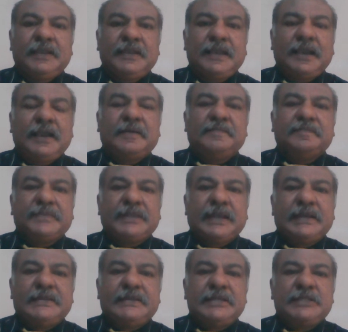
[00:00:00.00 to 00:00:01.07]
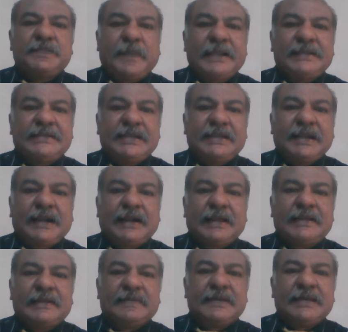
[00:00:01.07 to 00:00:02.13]
Yeah, this patient had
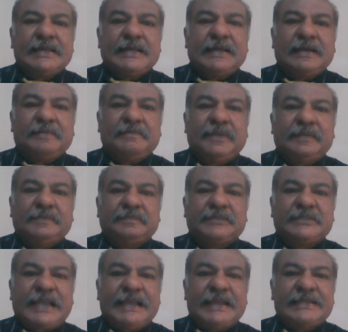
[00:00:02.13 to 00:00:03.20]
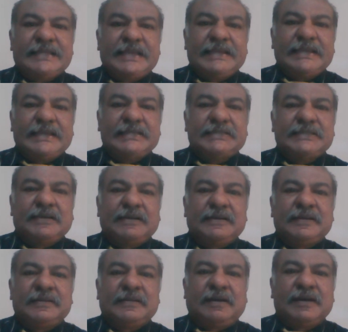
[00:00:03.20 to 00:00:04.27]
an sinusitis
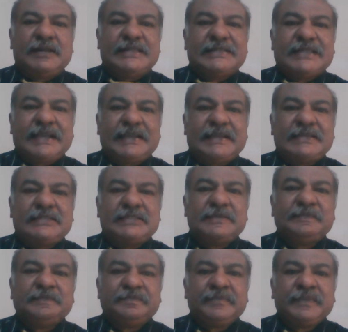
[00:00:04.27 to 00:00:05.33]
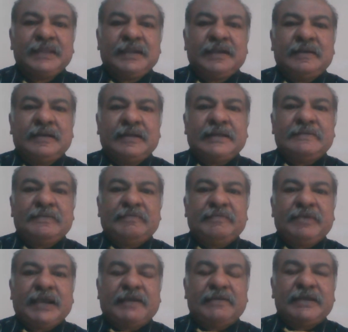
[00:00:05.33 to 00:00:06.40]
in all the sinus.
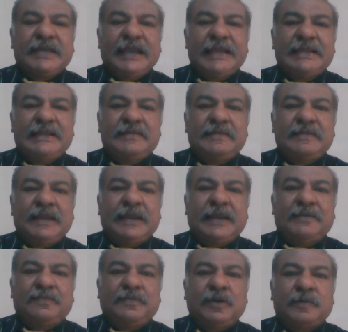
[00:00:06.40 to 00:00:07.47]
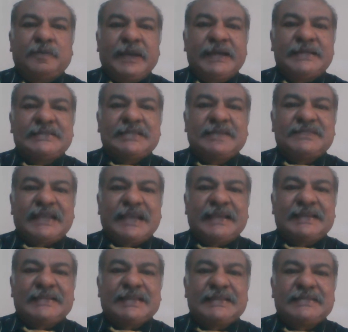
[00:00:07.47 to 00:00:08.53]
We have 8 four pairs of
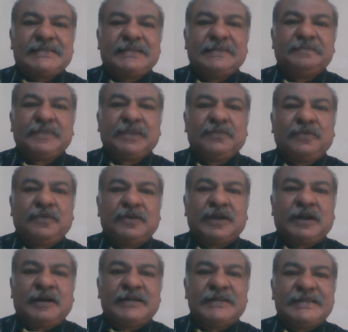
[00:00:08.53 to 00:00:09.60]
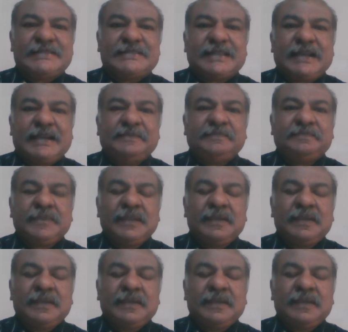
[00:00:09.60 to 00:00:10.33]
sinuses, 4 on each side.